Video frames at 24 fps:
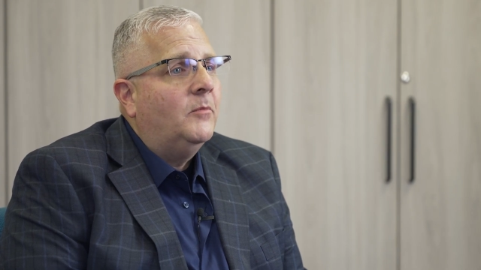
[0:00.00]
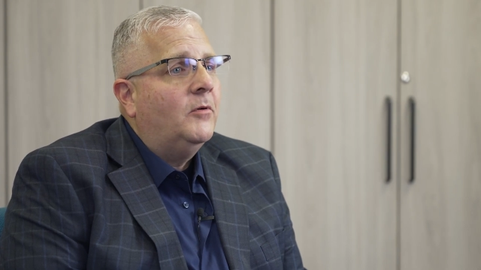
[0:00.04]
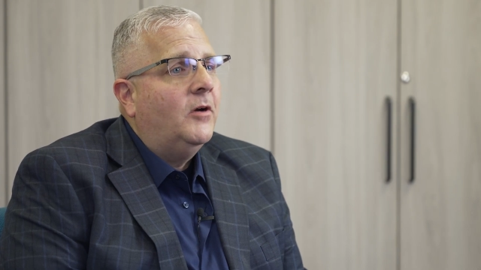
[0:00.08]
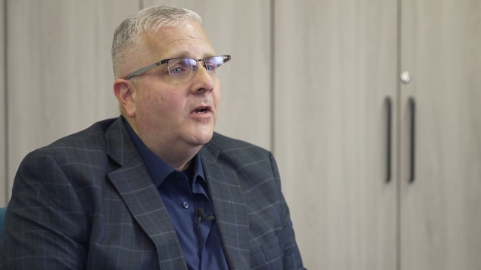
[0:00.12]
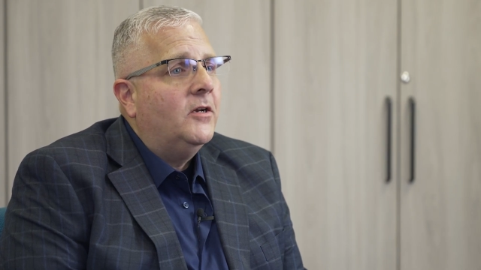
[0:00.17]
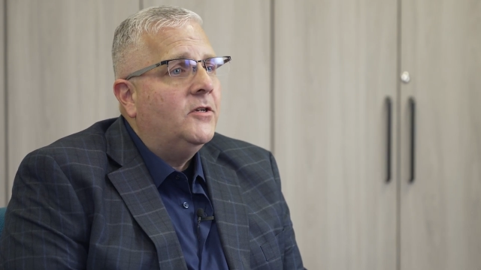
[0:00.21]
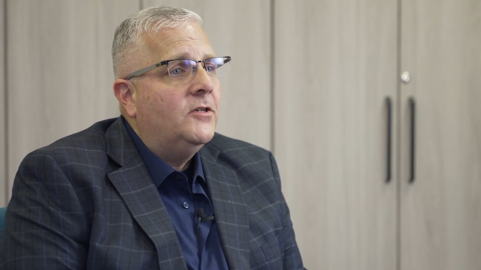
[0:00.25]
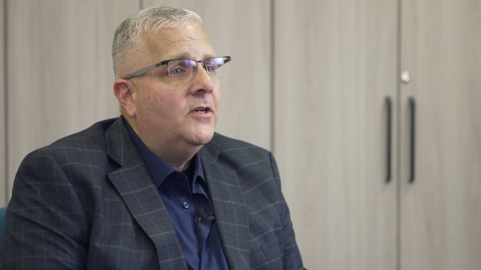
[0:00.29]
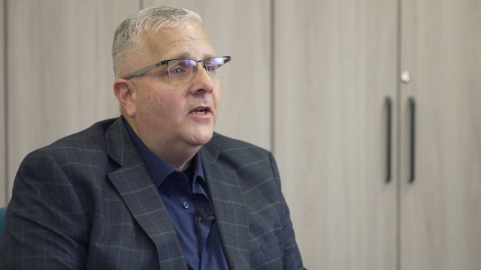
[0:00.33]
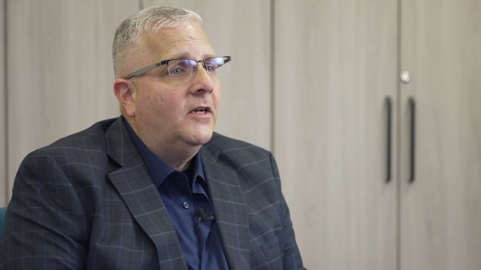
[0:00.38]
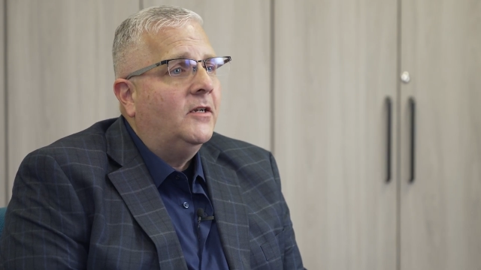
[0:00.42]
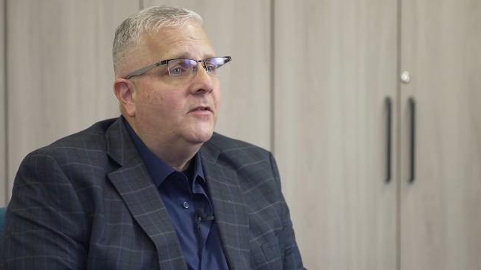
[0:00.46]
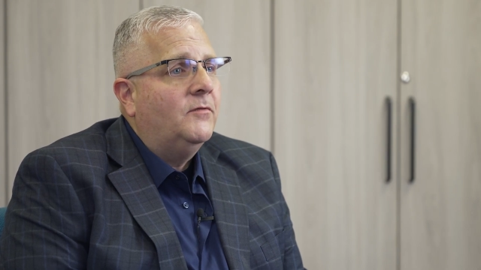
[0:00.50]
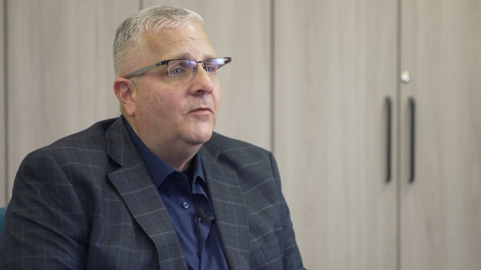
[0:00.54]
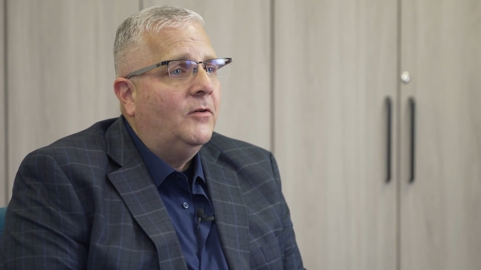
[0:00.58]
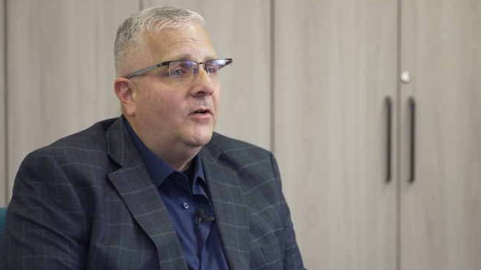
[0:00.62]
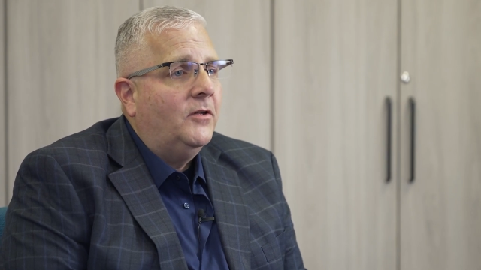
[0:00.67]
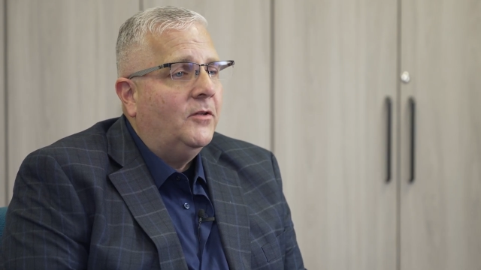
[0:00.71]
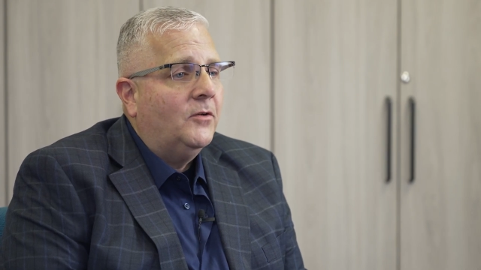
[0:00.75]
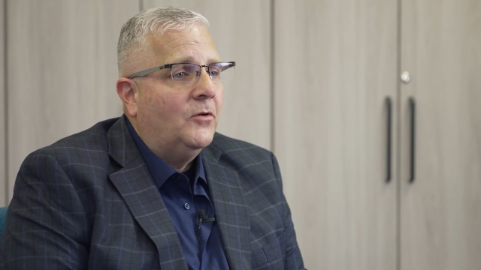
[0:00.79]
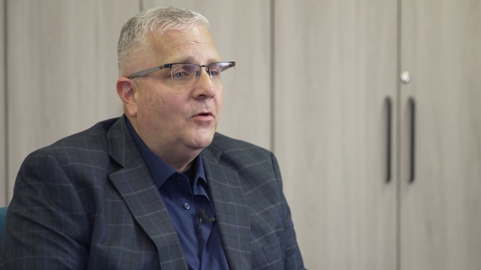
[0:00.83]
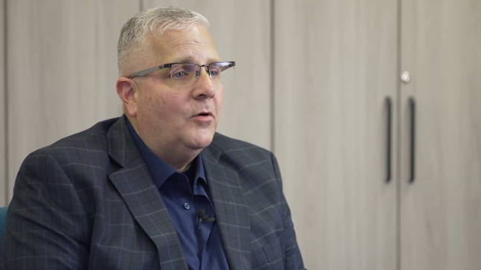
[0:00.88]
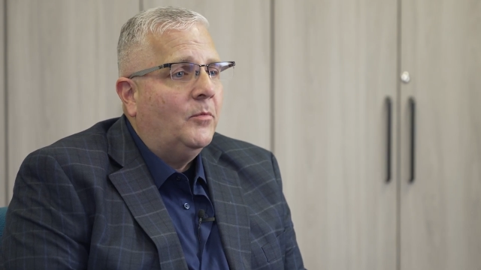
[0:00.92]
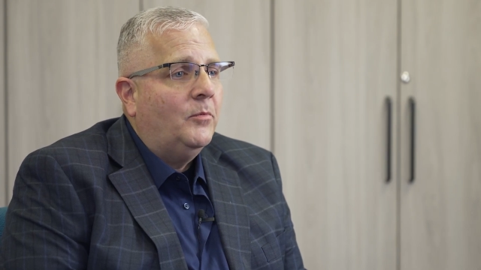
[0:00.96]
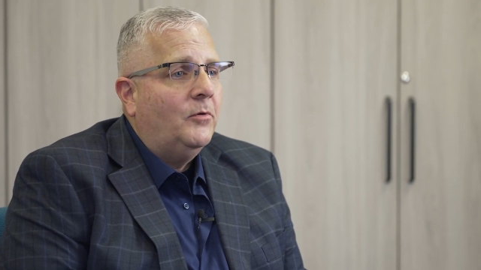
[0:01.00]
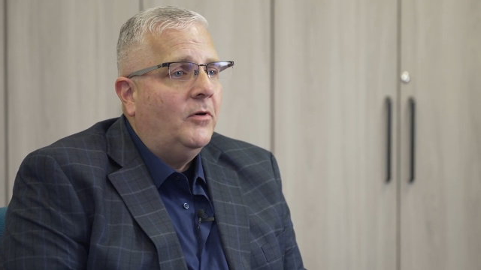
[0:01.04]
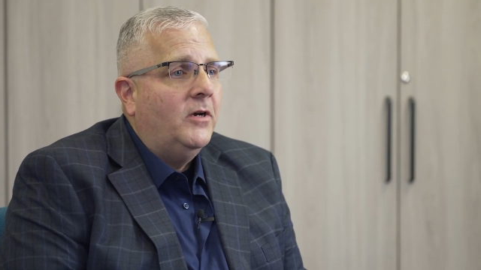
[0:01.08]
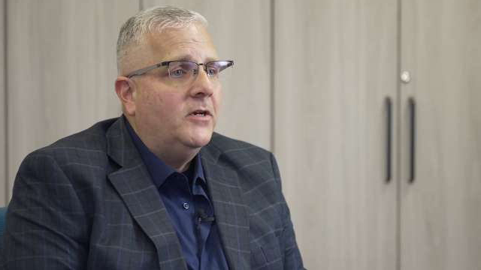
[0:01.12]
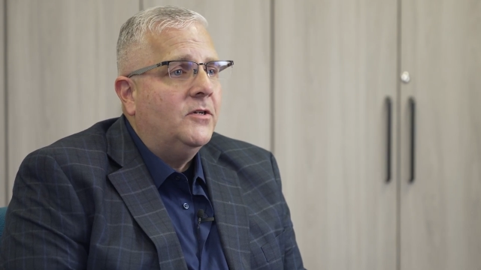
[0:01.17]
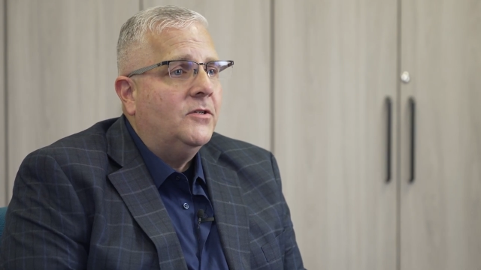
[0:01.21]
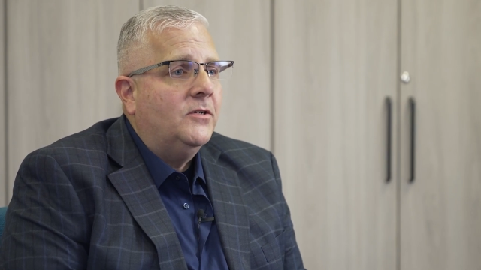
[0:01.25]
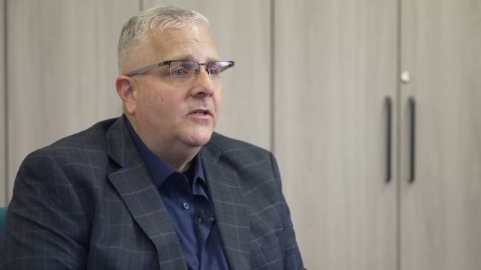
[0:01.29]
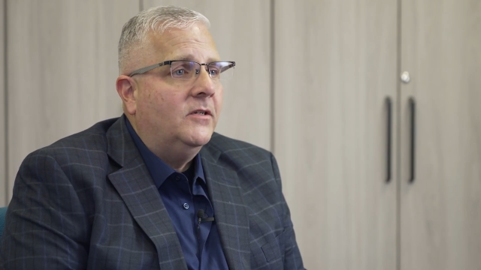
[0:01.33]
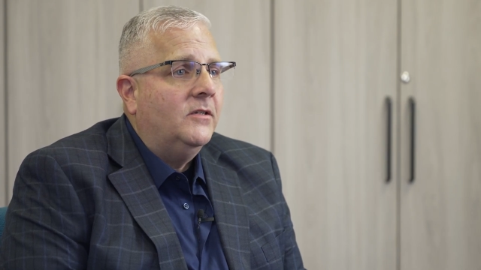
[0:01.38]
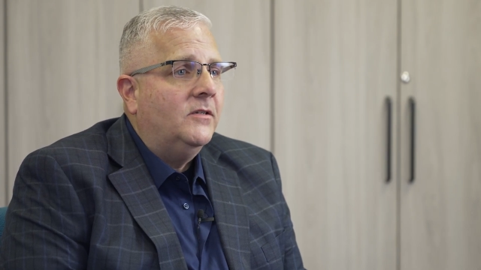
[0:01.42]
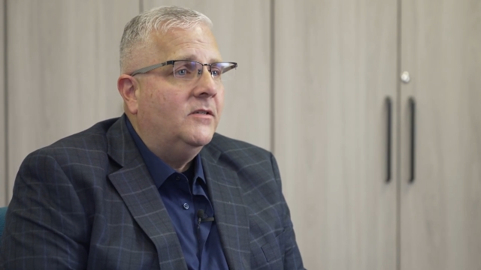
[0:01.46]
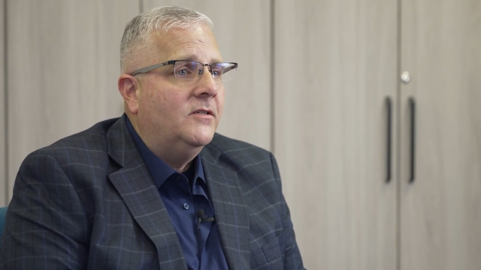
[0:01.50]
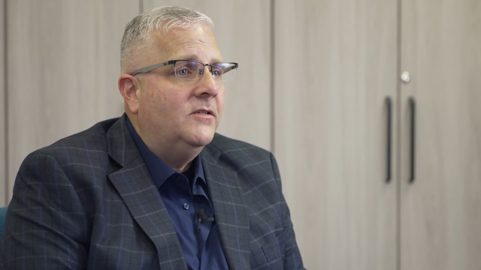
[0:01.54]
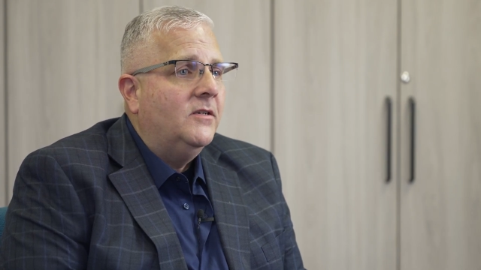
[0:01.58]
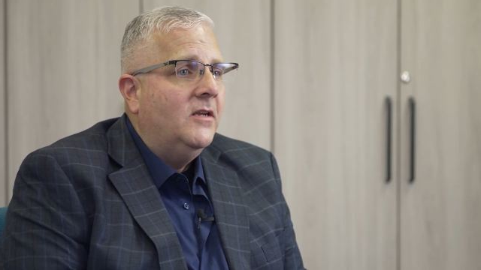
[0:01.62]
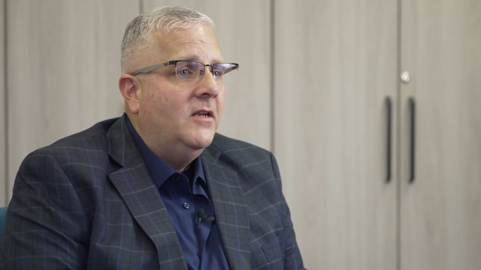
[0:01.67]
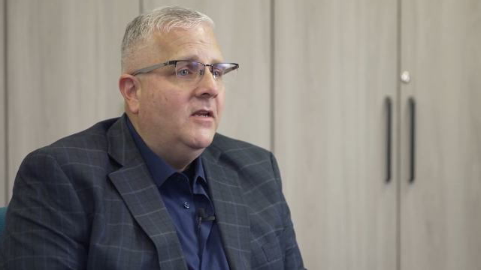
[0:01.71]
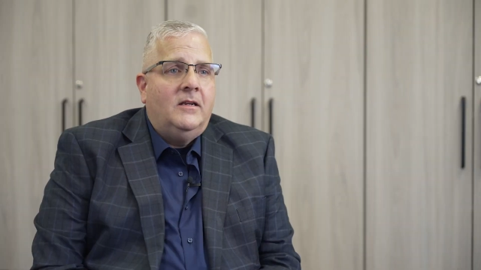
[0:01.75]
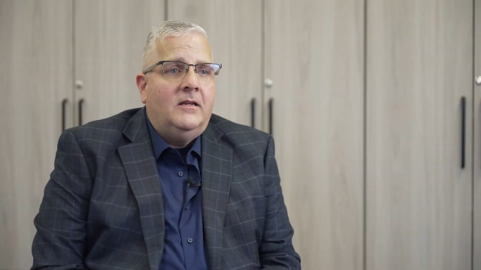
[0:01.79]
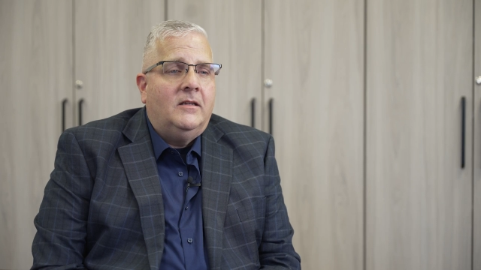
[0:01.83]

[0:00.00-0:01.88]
project for other corporations.